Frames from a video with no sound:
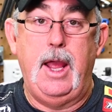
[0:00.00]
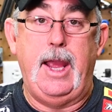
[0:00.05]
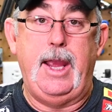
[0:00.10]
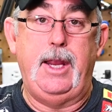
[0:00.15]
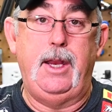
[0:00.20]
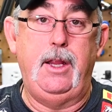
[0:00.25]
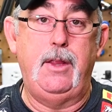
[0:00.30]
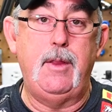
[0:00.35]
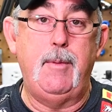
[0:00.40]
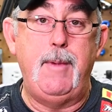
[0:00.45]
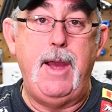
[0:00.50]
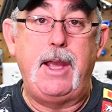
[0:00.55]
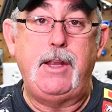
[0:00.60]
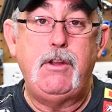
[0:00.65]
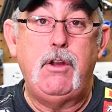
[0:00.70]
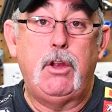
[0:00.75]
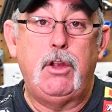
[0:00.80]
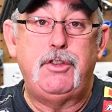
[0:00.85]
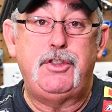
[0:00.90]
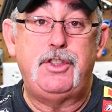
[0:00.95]
And in the
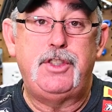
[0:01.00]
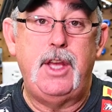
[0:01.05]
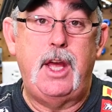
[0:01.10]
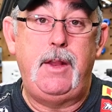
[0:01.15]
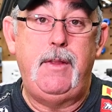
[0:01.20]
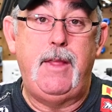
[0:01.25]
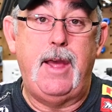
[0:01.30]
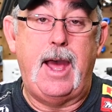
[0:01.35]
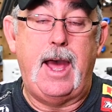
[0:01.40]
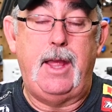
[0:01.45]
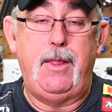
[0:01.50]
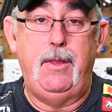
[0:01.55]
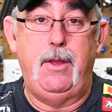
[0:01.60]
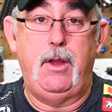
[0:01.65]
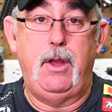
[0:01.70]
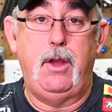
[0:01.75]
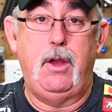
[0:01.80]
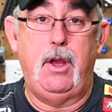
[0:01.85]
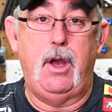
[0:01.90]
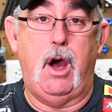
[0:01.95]
manual, it said that
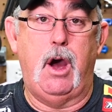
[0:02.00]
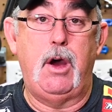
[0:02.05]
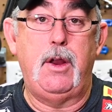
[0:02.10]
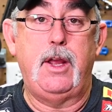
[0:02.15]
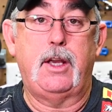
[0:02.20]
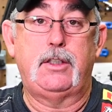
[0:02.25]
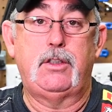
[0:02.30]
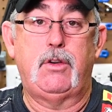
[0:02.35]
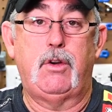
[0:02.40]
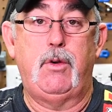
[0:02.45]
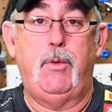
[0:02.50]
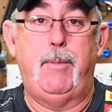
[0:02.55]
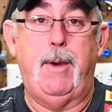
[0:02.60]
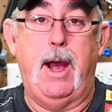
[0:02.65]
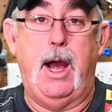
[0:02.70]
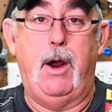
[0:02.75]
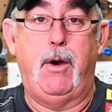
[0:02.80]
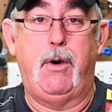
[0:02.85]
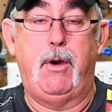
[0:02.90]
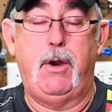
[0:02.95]
on external
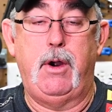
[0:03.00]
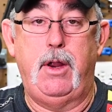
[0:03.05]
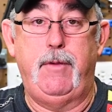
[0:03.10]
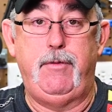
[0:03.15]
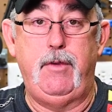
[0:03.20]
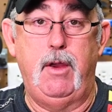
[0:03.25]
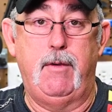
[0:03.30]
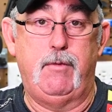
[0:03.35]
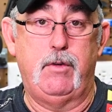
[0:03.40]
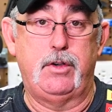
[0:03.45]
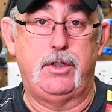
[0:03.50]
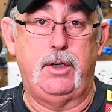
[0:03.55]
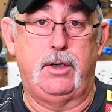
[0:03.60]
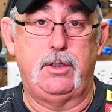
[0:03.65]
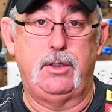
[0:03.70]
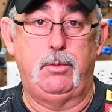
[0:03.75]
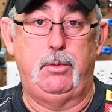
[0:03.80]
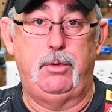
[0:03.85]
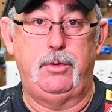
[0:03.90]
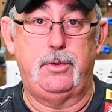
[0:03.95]
power, if you have
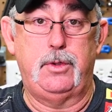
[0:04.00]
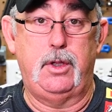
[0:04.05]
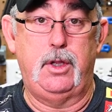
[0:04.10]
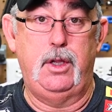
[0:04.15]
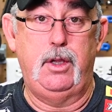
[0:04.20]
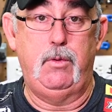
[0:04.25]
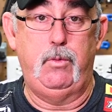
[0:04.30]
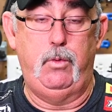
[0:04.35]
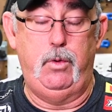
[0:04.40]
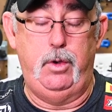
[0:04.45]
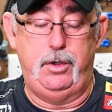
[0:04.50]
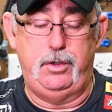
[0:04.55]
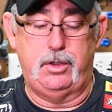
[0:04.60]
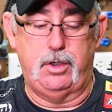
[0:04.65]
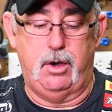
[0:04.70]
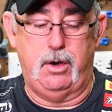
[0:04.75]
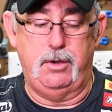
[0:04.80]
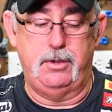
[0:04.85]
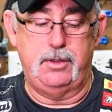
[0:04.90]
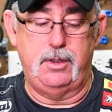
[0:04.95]
rechargeables, it would
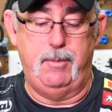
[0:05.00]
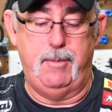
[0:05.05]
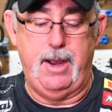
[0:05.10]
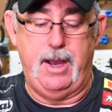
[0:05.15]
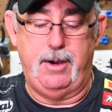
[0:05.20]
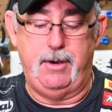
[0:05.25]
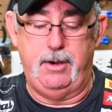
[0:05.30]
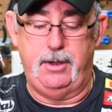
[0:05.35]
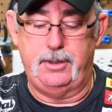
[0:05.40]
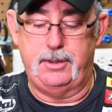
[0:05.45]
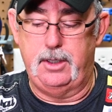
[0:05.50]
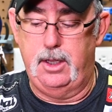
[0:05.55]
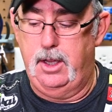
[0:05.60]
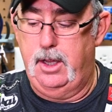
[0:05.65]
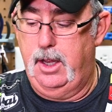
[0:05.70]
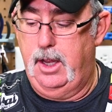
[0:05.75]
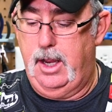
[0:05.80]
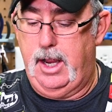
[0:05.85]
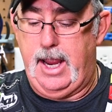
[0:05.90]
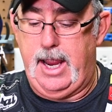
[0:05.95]
charge the batteries.
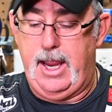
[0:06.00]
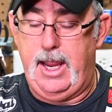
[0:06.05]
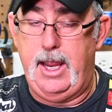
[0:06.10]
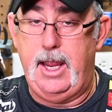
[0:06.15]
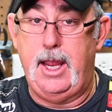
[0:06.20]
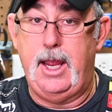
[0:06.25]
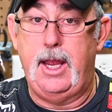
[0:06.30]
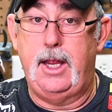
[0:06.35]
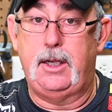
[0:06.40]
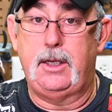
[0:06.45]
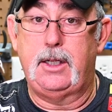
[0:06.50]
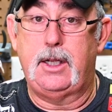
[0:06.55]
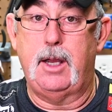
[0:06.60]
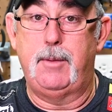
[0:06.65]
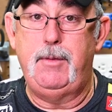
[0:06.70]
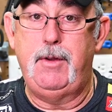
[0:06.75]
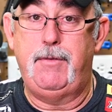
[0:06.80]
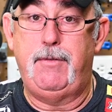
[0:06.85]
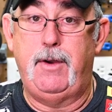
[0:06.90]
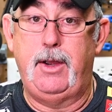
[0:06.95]
And
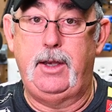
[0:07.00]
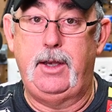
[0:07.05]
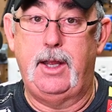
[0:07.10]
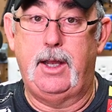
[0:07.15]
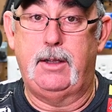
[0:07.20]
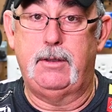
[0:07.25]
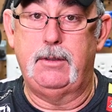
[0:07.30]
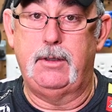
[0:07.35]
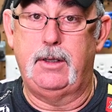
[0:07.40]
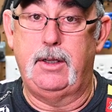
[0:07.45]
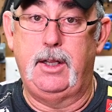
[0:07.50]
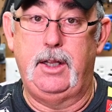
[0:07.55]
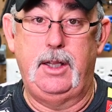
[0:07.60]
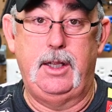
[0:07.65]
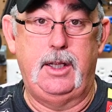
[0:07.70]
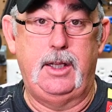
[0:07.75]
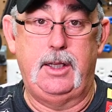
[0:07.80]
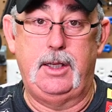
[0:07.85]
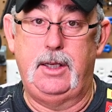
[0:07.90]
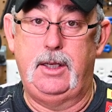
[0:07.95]
come to find out,
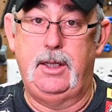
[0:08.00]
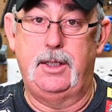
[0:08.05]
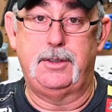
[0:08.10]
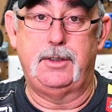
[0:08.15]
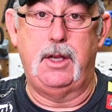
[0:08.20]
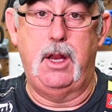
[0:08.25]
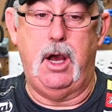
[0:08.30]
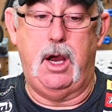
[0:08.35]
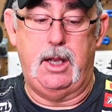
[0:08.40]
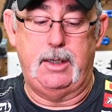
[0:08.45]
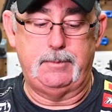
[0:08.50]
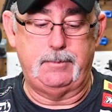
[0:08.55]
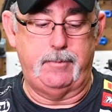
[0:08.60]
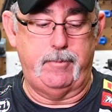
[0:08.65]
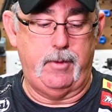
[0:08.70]
it does not.